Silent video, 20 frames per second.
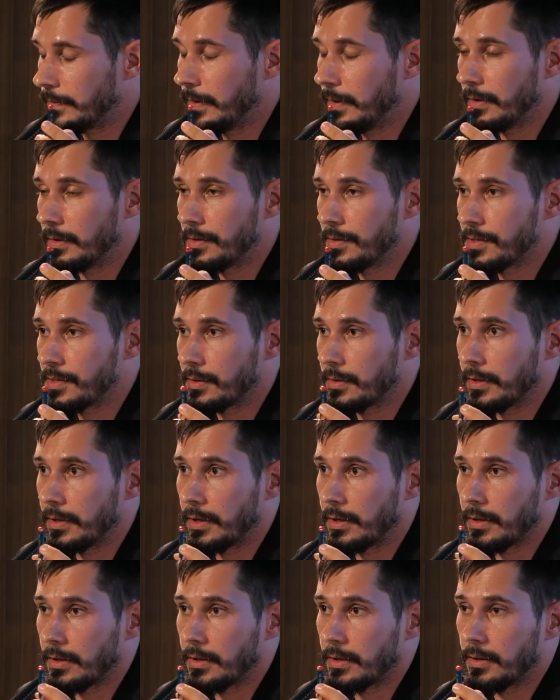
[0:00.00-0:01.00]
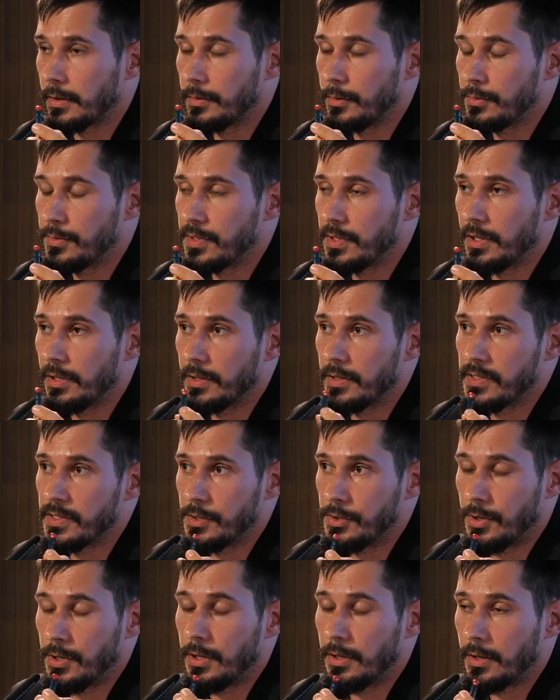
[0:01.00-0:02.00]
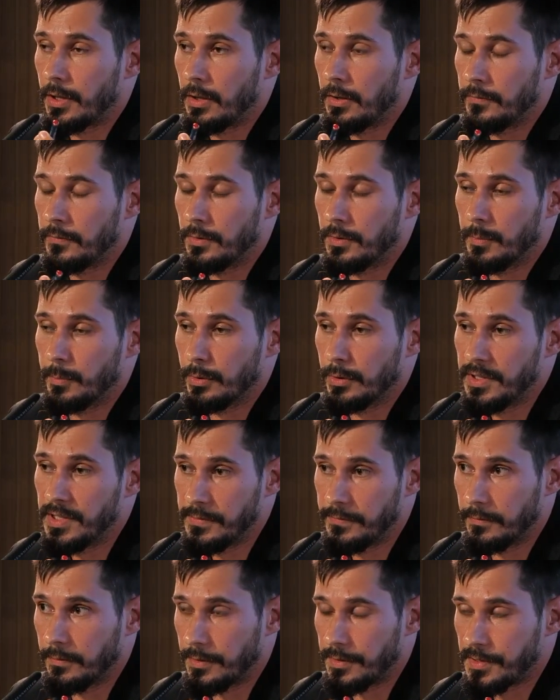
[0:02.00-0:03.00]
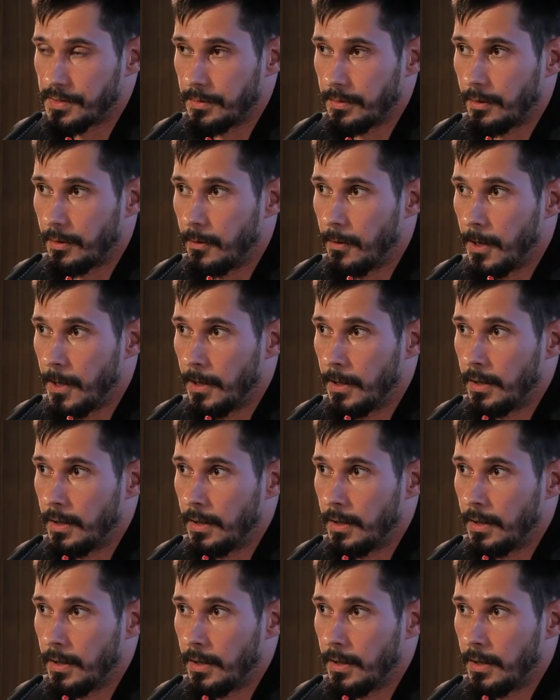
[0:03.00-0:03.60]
Affairs like used it as a training ground for the police force, you know.